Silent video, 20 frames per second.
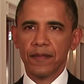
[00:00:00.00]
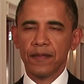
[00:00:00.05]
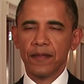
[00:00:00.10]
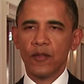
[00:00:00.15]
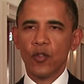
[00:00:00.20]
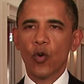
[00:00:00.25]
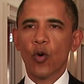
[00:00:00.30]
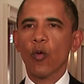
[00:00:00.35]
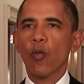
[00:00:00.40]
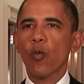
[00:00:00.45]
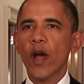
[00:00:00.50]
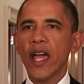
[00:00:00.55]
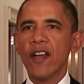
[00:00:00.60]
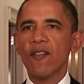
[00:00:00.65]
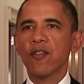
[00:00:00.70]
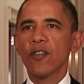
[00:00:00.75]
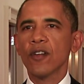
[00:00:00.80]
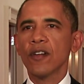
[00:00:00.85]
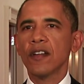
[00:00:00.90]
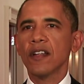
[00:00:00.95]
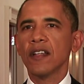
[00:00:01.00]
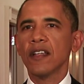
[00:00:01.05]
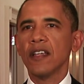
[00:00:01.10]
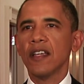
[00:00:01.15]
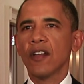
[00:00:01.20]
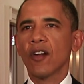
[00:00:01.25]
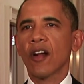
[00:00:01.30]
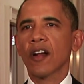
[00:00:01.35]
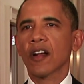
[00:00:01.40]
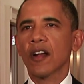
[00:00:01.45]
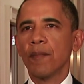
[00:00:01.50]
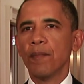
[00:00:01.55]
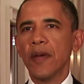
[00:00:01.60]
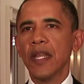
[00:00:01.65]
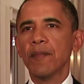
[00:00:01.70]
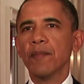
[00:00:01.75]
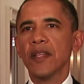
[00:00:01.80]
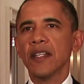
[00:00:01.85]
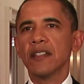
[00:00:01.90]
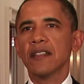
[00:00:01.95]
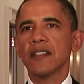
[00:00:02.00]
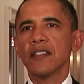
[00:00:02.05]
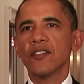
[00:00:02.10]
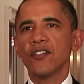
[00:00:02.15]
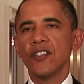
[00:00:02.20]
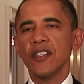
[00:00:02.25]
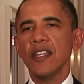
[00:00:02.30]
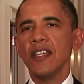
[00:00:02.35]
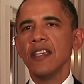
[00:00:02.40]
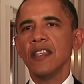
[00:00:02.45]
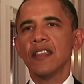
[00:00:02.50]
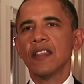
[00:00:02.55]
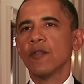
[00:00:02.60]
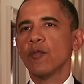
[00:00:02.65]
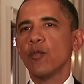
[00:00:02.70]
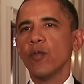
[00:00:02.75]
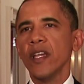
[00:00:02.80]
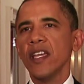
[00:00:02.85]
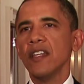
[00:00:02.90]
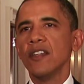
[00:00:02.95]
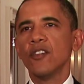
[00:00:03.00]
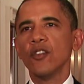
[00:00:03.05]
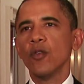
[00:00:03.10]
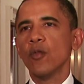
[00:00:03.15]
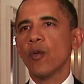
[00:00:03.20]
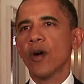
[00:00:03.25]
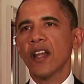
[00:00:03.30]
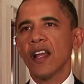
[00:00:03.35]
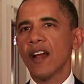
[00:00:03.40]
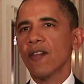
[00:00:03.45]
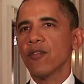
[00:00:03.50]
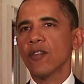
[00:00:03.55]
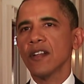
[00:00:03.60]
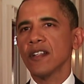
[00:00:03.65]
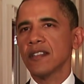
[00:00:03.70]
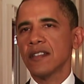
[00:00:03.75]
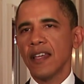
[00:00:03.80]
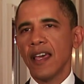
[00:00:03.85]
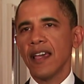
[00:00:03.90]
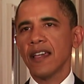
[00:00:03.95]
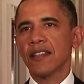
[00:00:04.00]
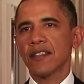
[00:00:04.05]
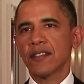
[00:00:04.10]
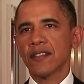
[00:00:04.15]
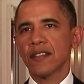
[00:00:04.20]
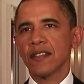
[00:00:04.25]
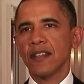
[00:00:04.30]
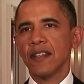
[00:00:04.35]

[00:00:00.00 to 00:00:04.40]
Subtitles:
nor wavered in our commitment to see that we do whatever it takes